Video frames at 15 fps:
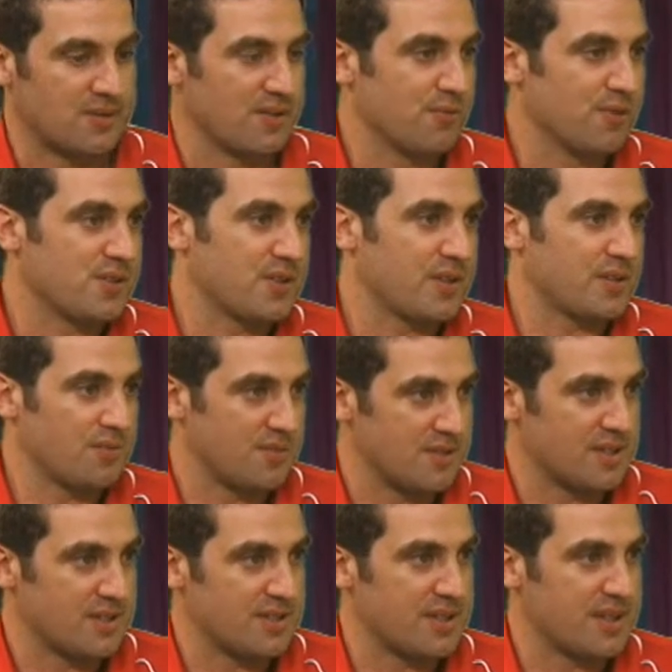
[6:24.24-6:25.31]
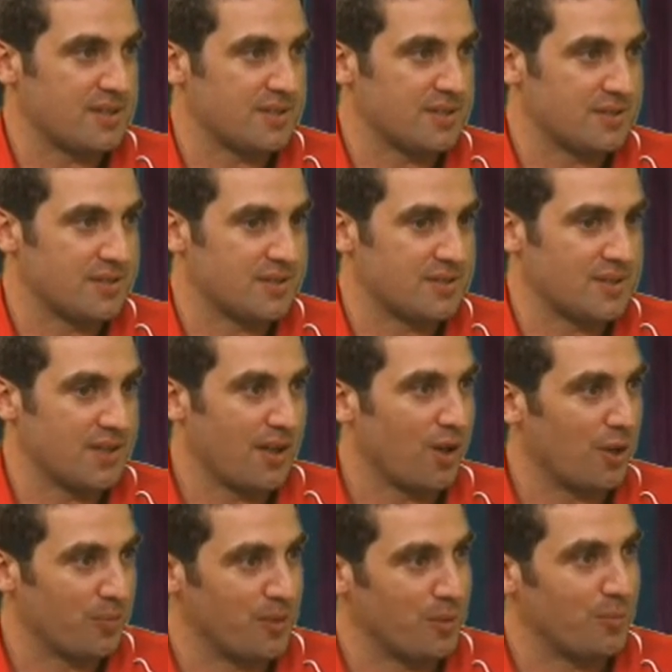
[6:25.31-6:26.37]
originally it was intended to
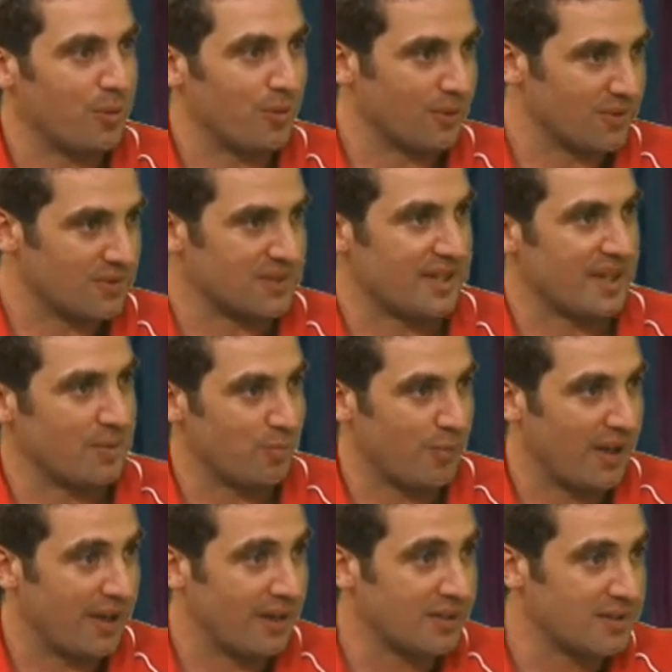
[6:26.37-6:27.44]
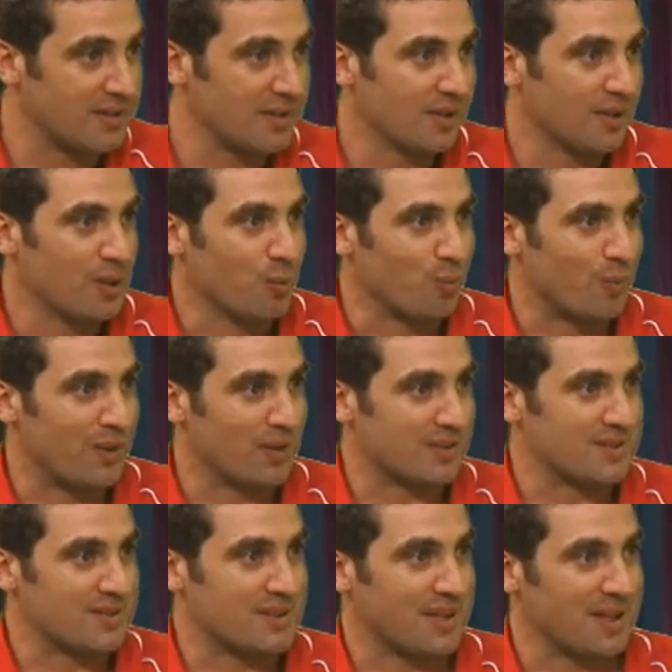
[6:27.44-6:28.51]
help the builders get paid,
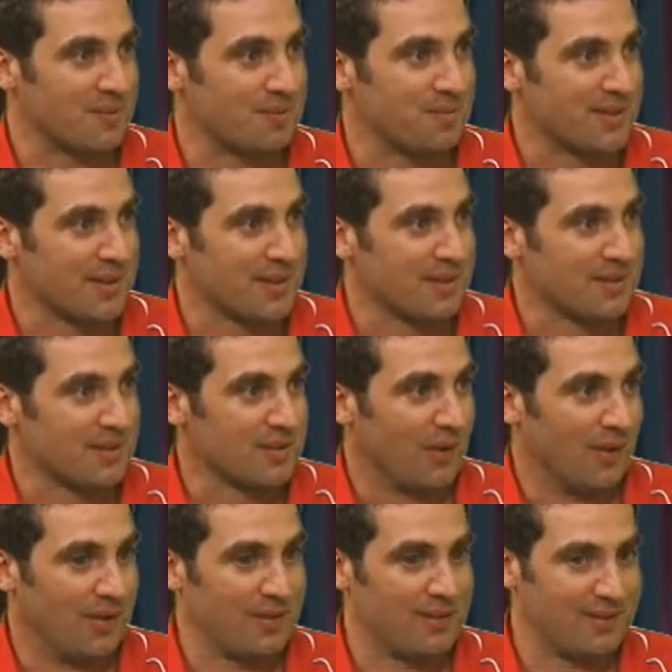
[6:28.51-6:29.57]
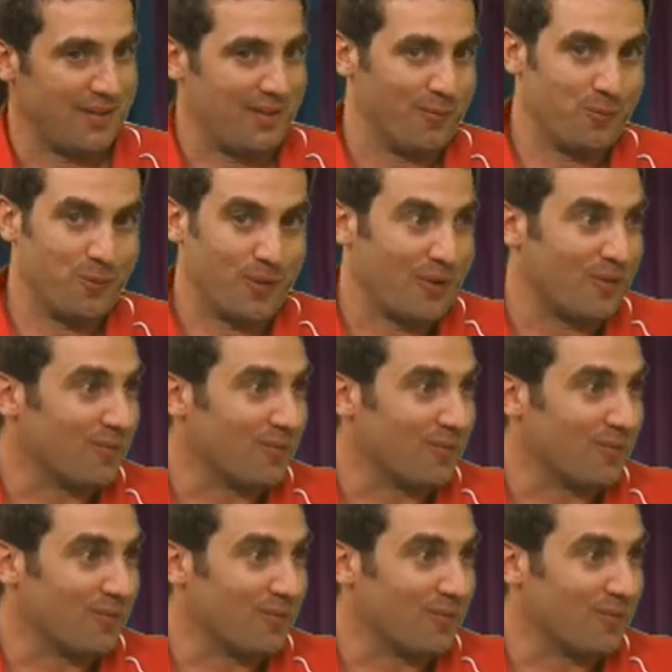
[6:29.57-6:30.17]
but what I've